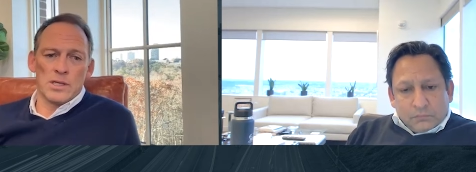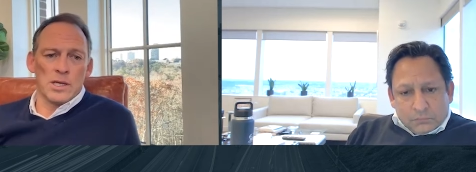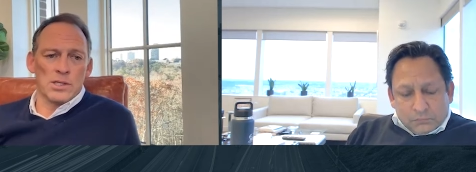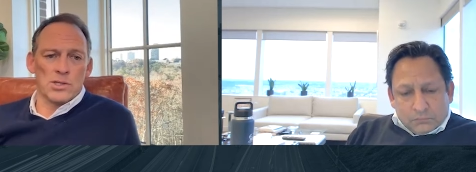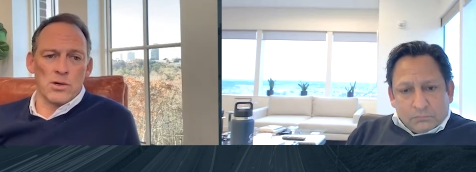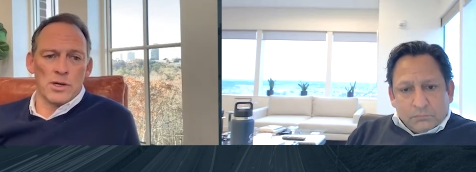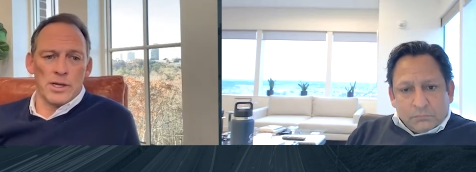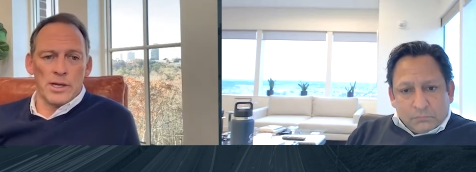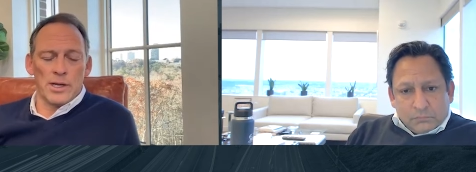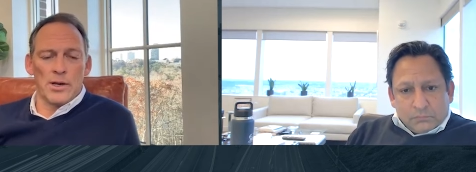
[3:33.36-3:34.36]
Speaker 1: the
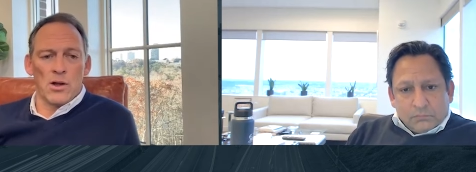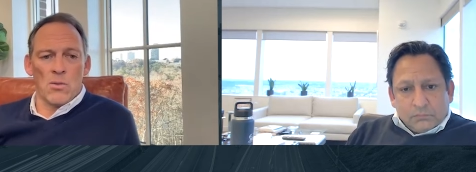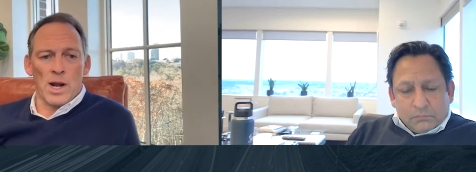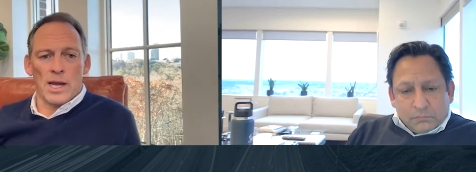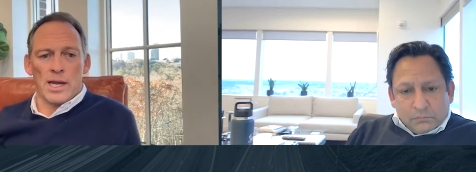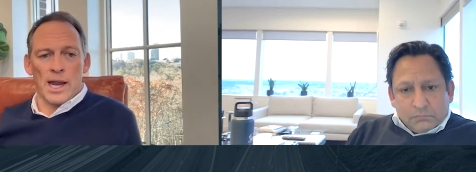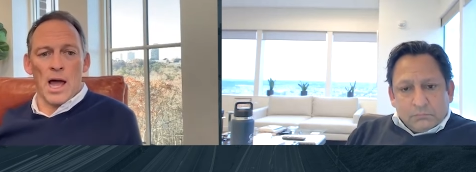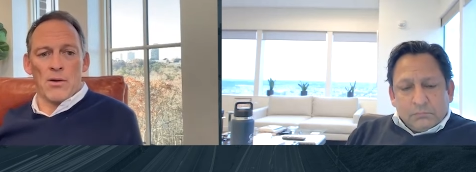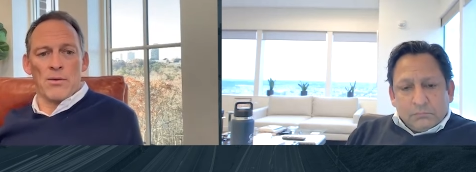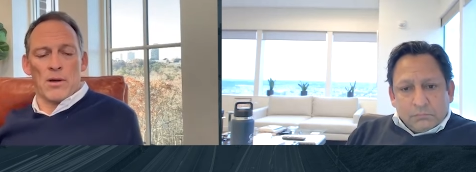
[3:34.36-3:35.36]
uncertainty and you know why not get
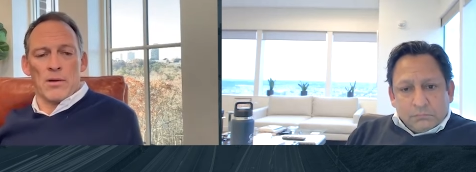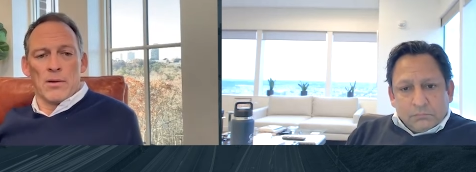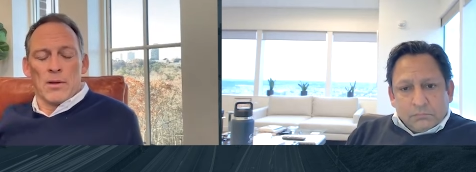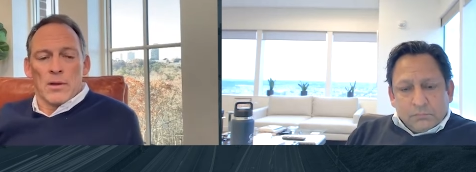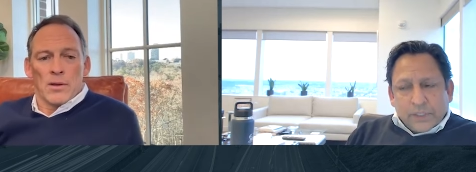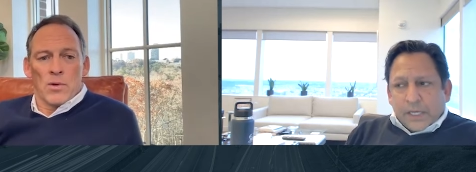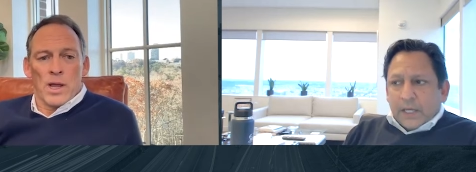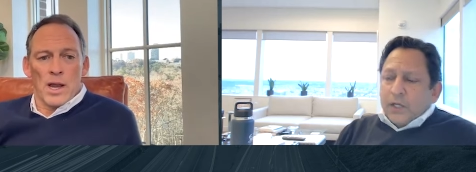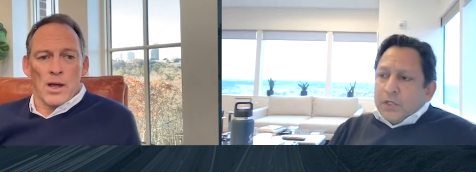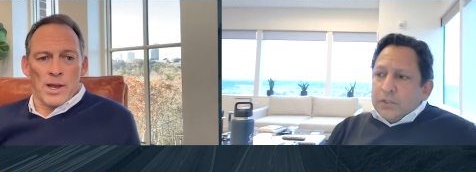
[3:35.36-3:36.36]
out? Yeah.
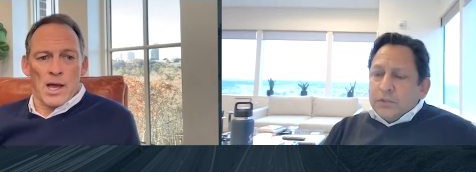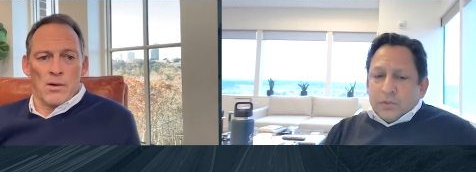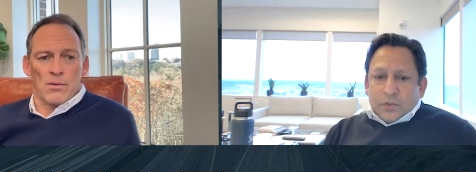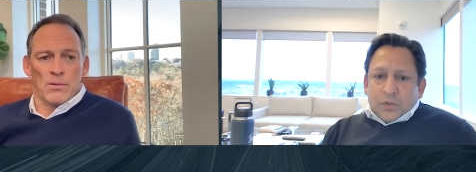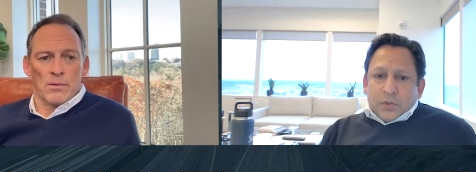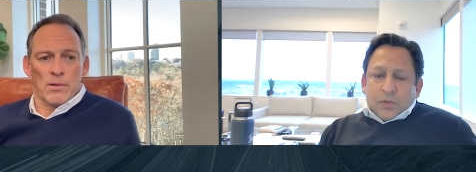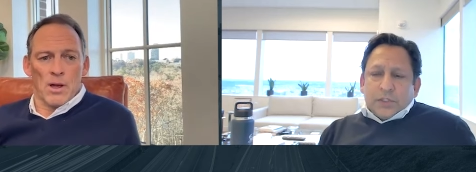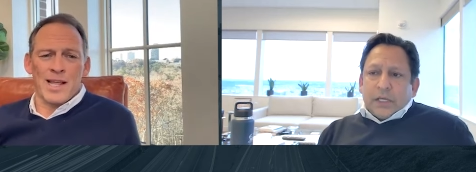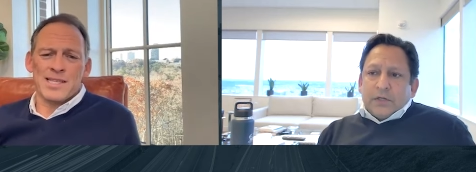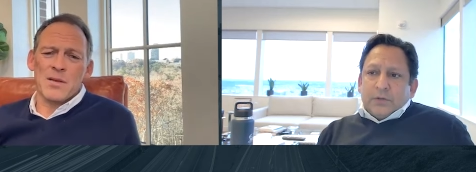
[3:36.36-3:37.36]
Get out now. I
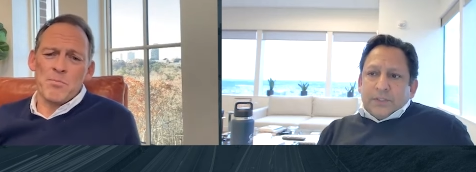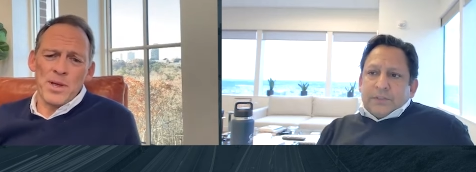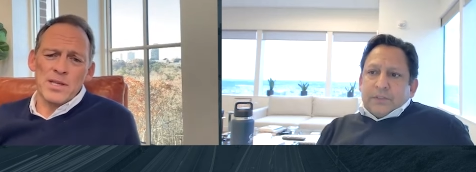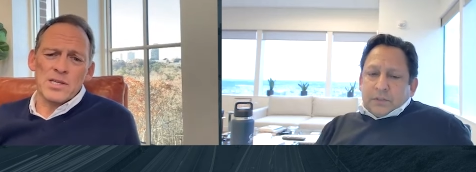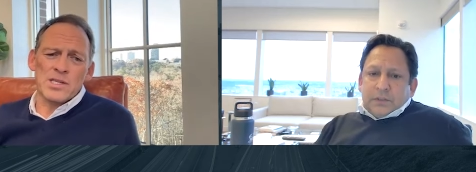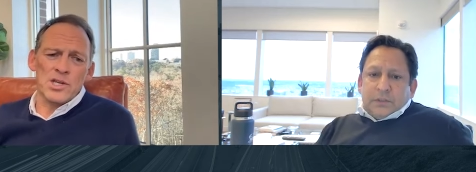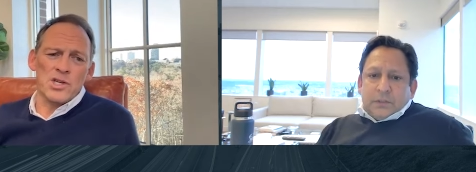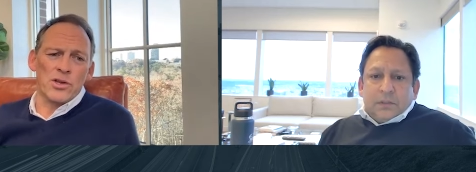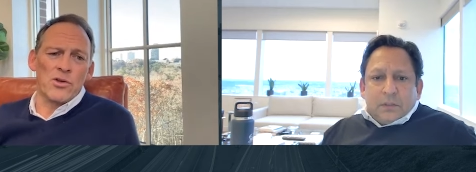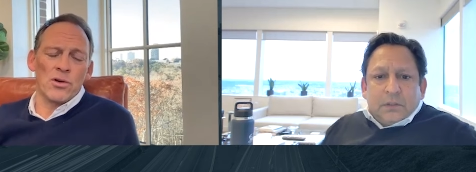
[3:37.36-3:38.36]
mean, yeah, that's no, a big
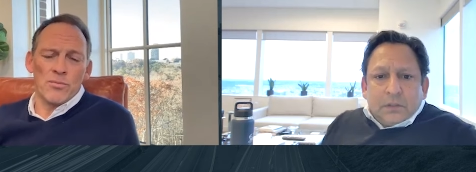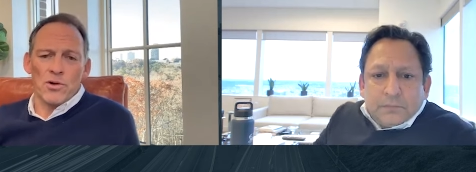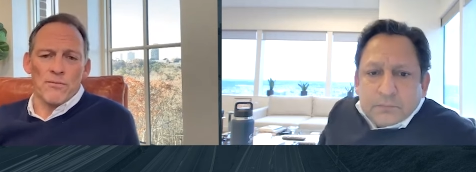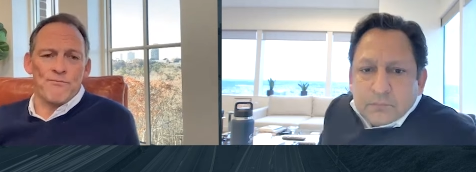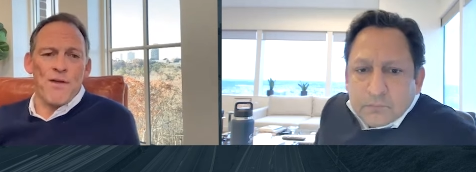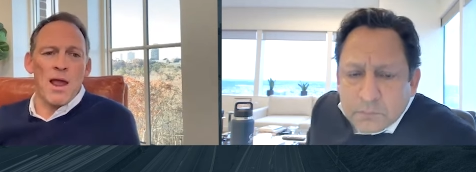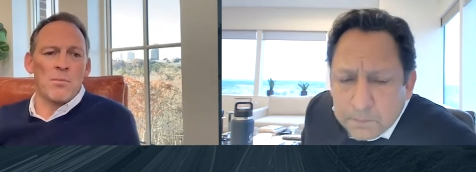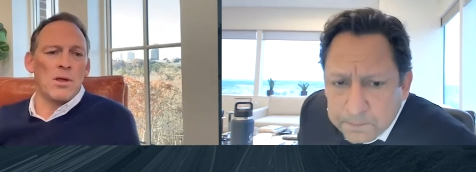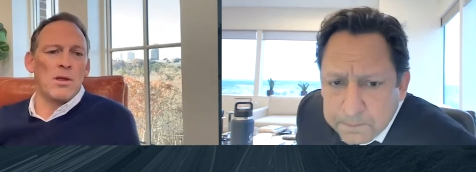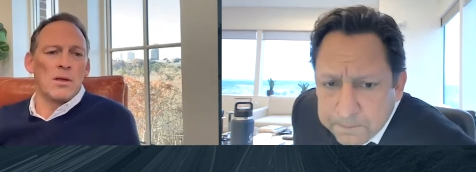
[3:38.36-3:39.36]
decision. You're a, you're a
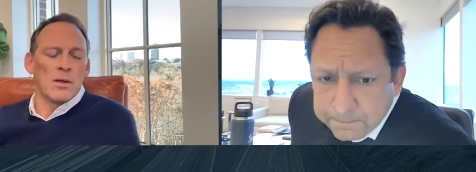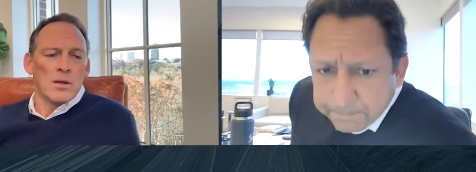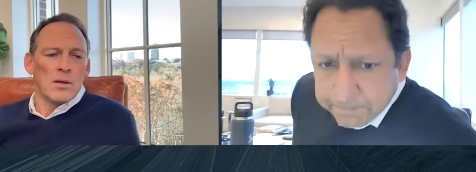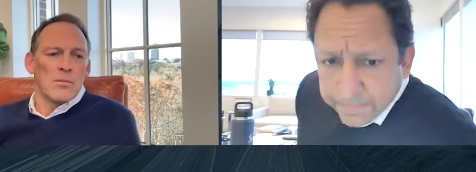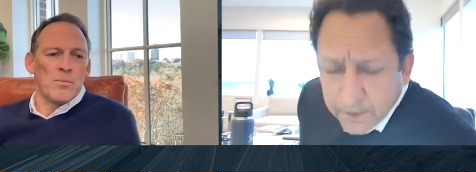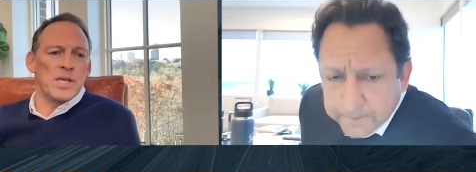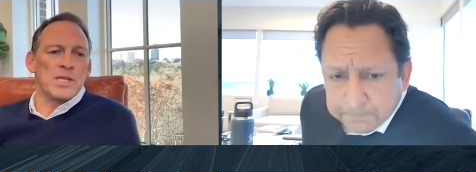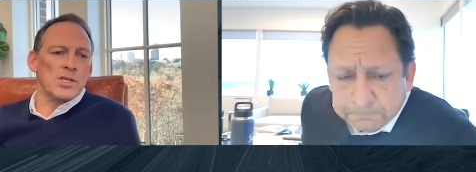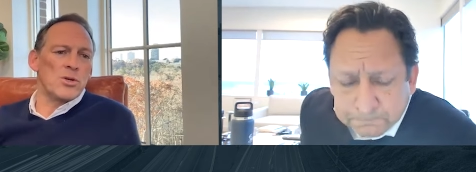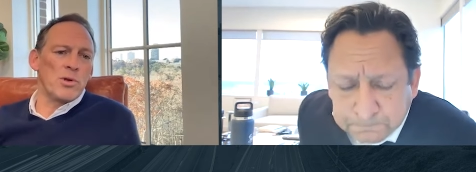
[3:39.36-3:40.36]
family
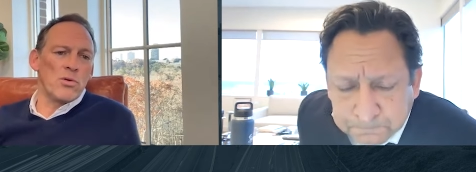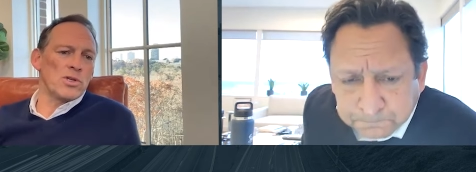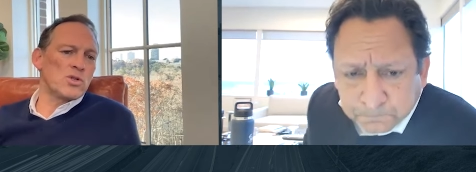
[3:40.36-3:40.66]
business. You've been doing this